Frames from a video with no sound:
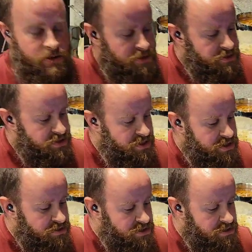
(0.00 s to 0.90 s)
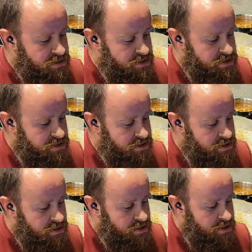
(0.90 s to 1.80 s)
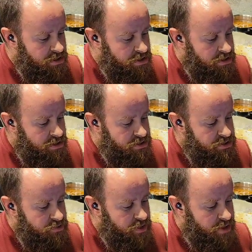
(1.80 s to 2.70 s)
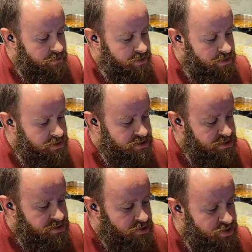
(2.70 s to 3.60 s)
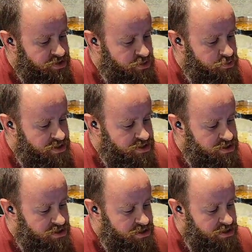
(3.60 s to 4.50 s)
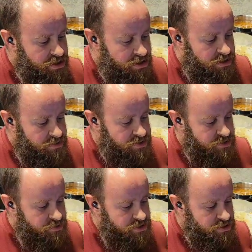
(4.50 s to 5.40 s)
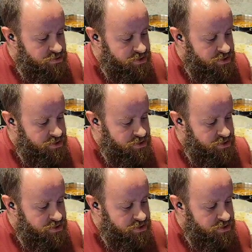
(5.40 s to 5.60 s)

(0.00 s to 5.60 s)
Let's see, can you see this? Let's zoom up. So zoomies. We're zooming.